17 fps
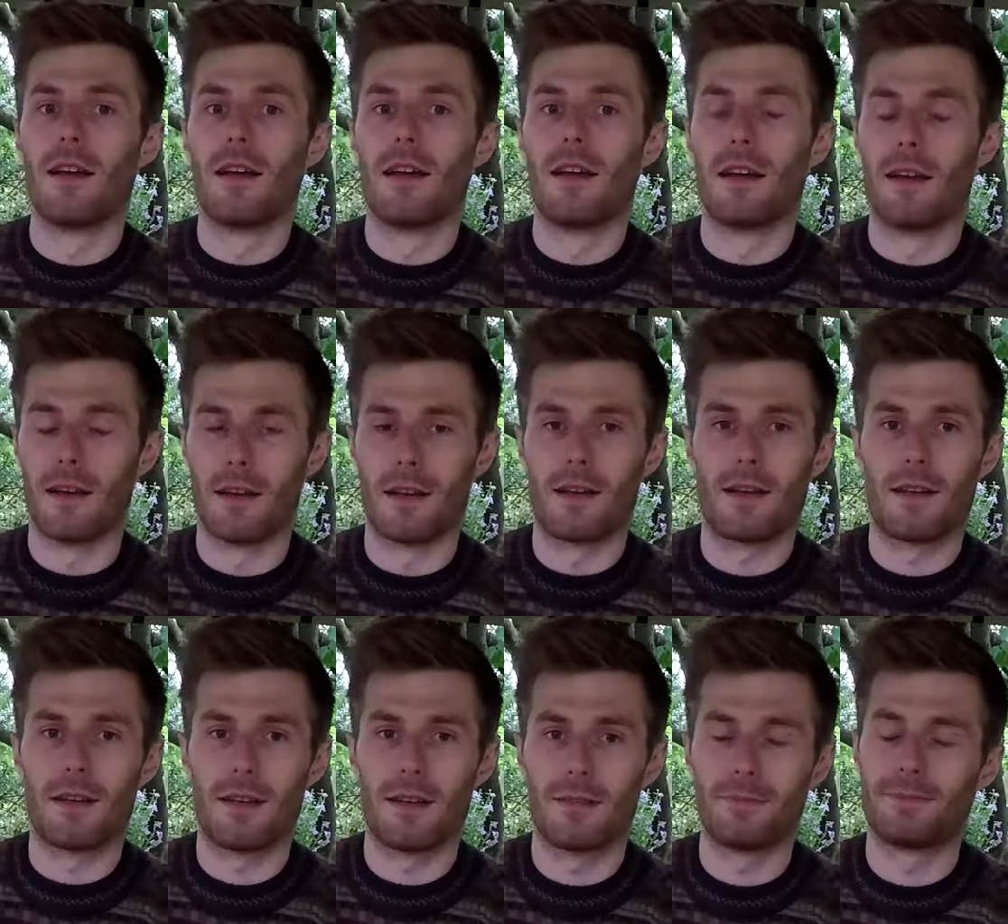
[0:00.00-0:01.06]

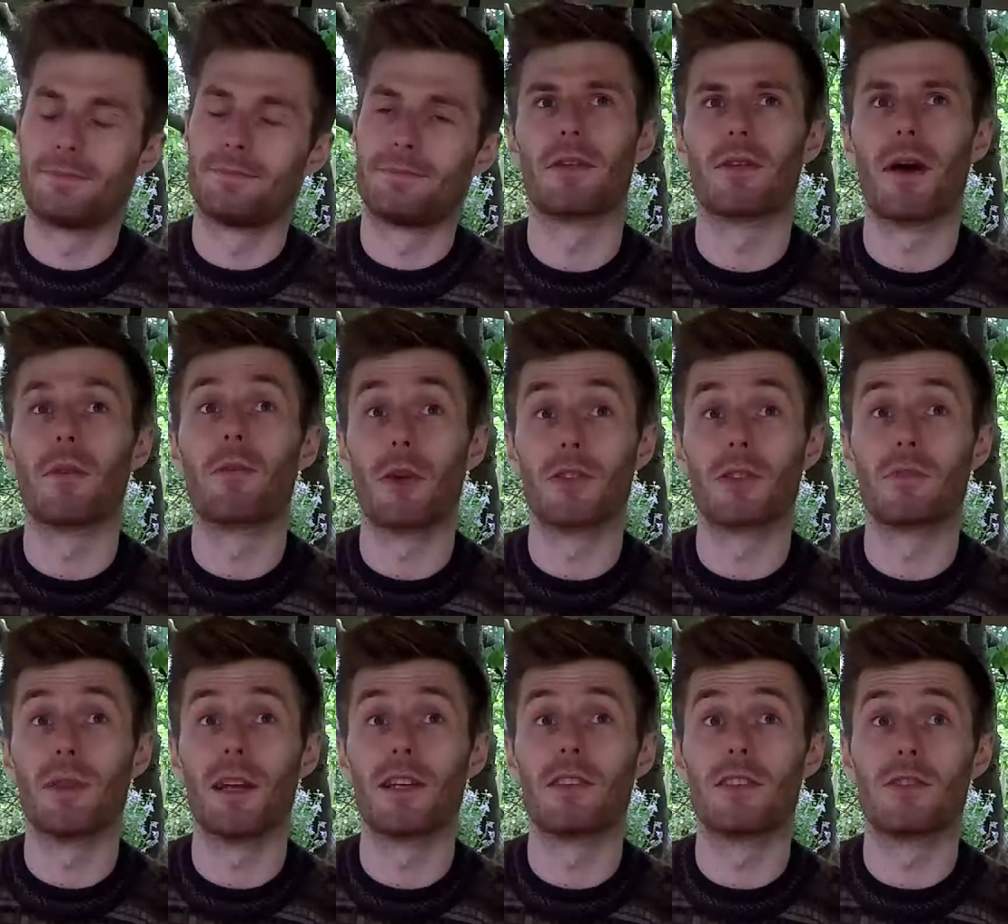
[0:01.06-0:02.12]
I'm
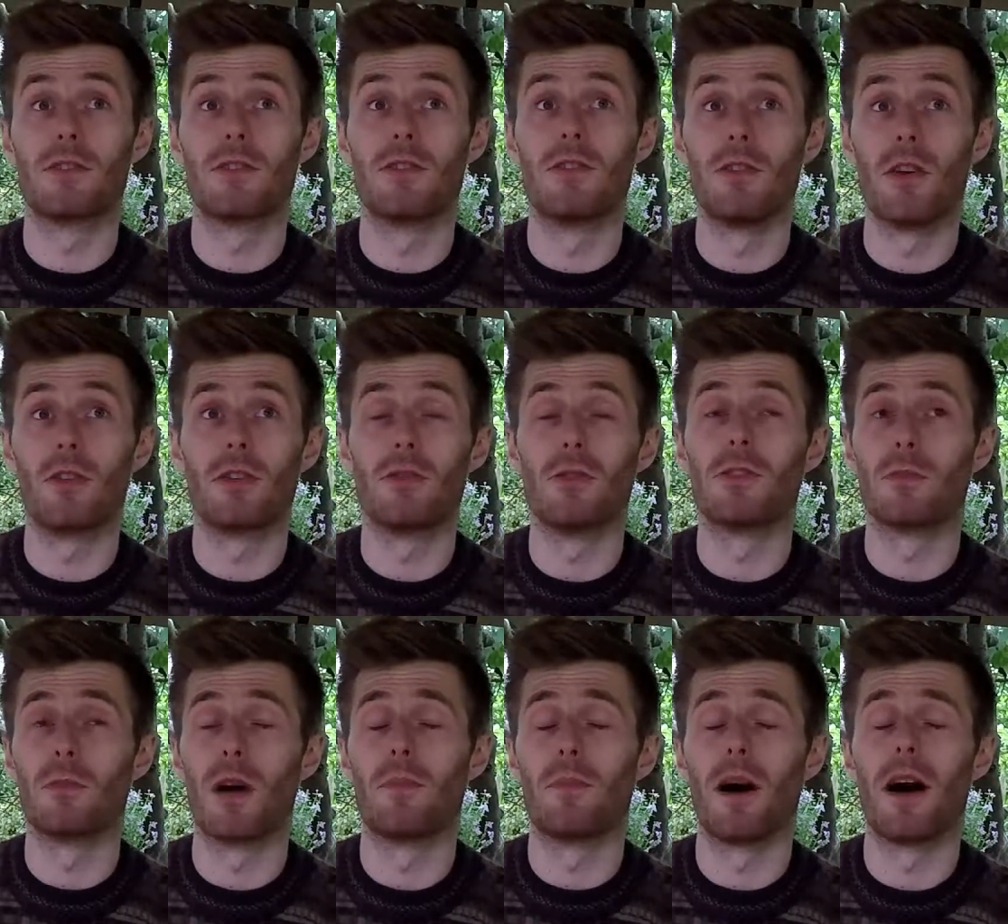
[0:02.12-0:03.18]
contemplating not using
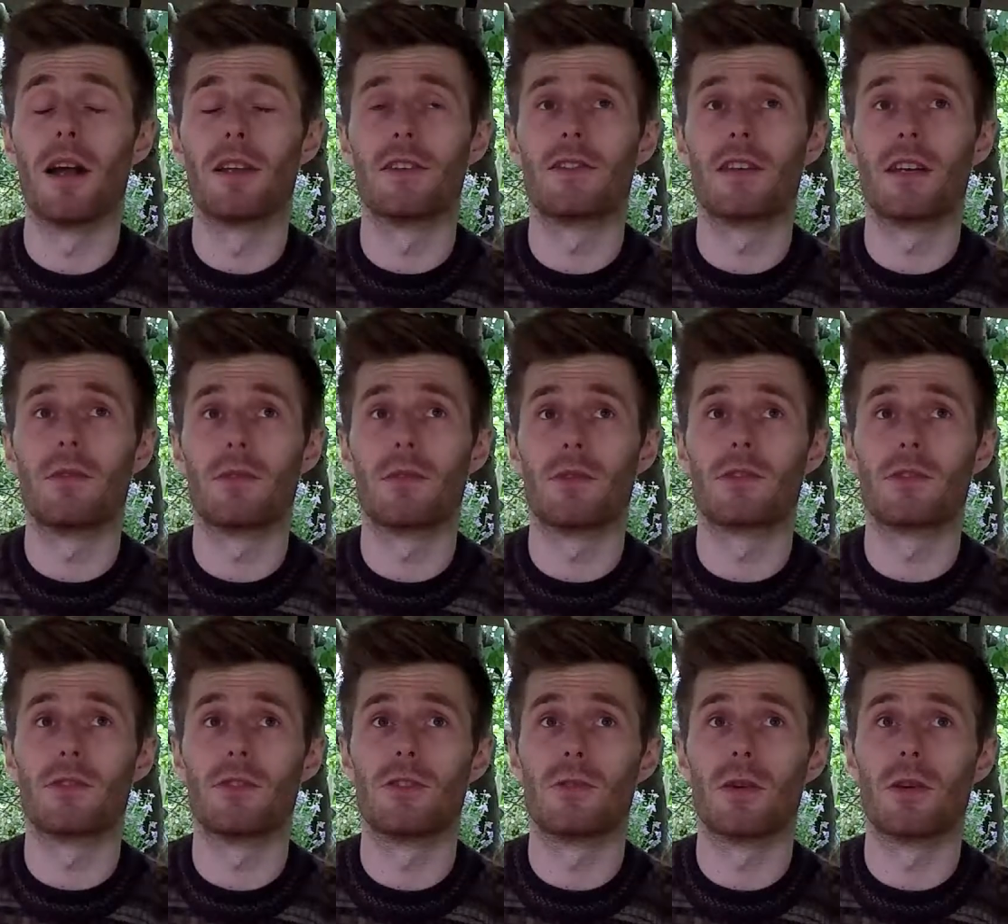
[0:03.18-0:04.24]
my pilot's name and just
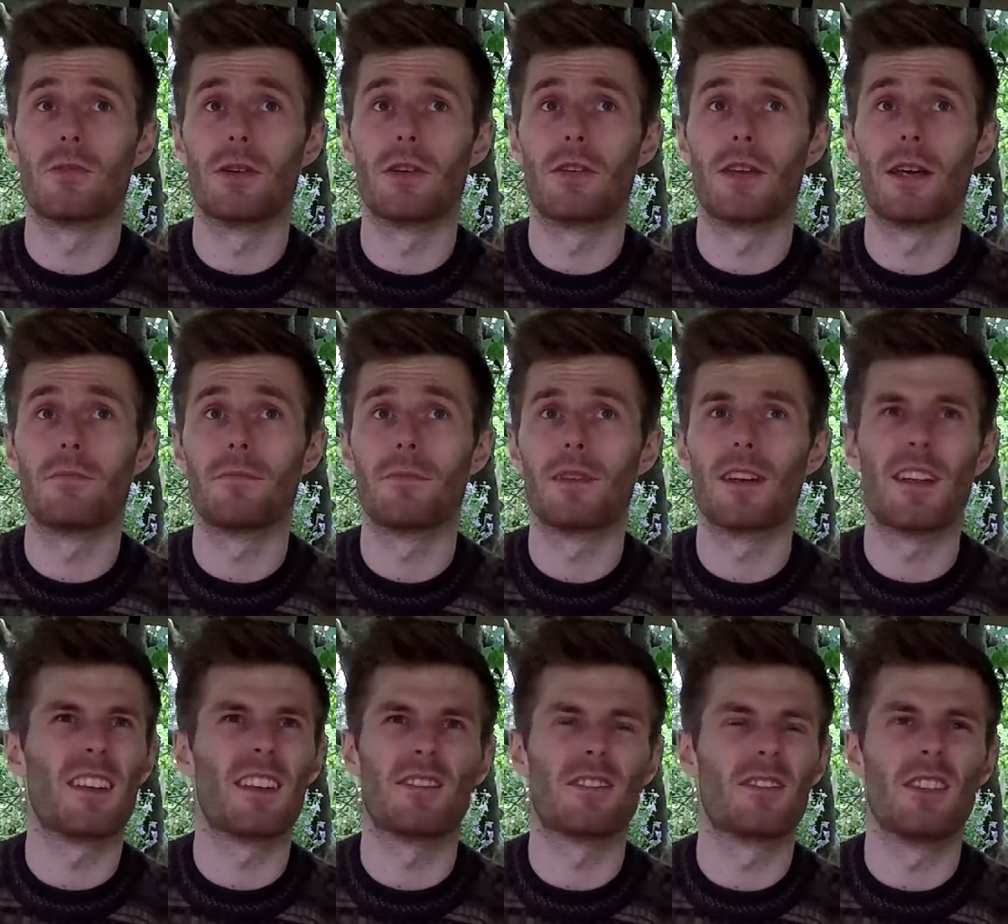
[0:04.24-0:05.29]
using my real name. I
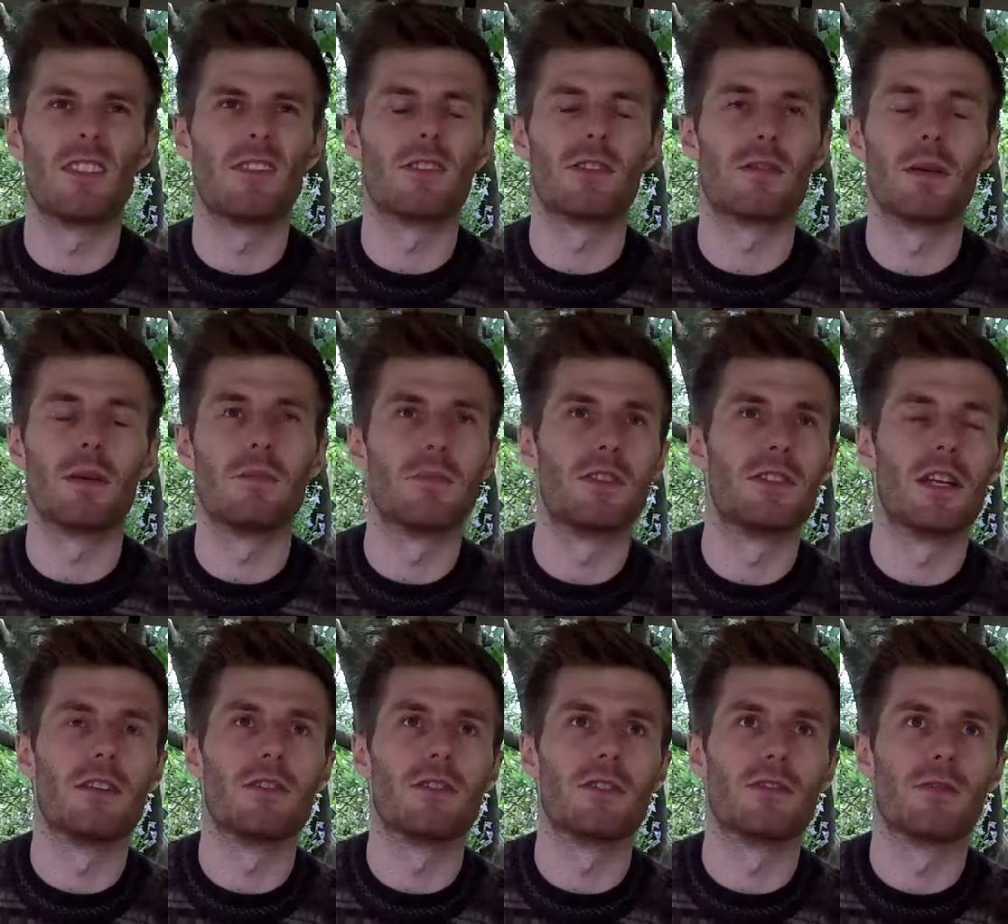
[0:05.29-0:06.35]
think it's just a bit
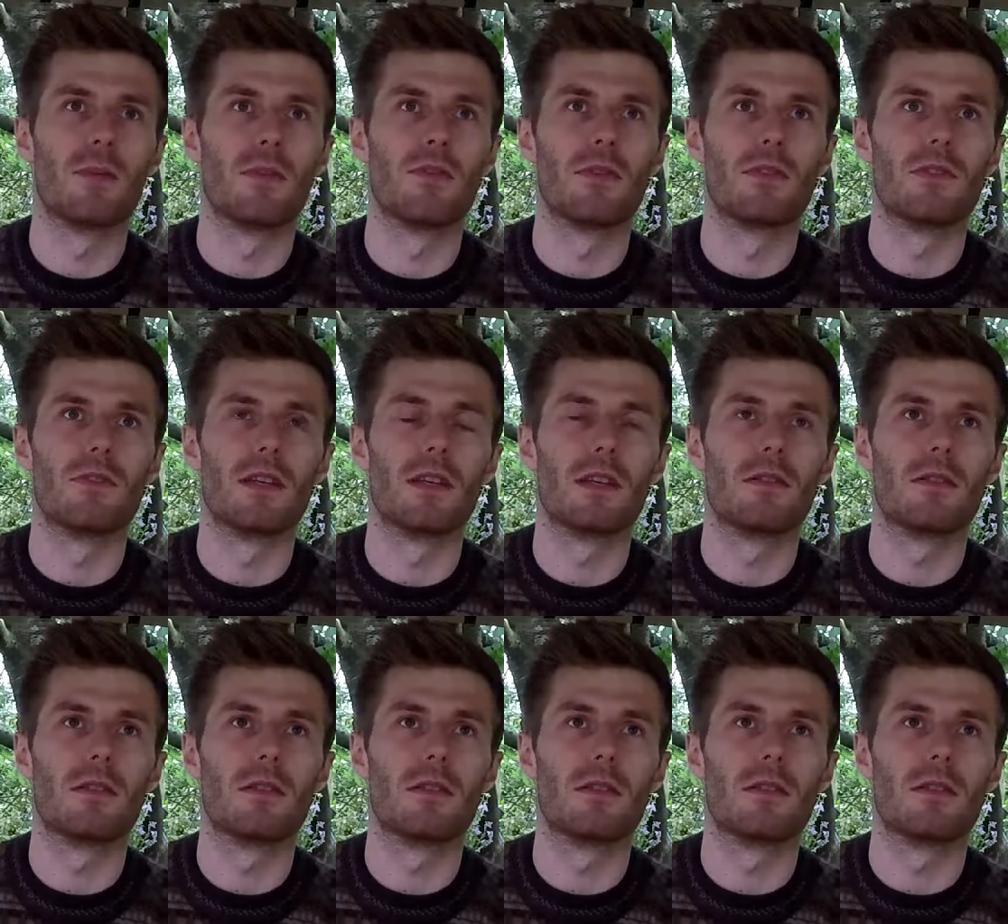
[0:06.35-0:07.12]
pretentious for my first video.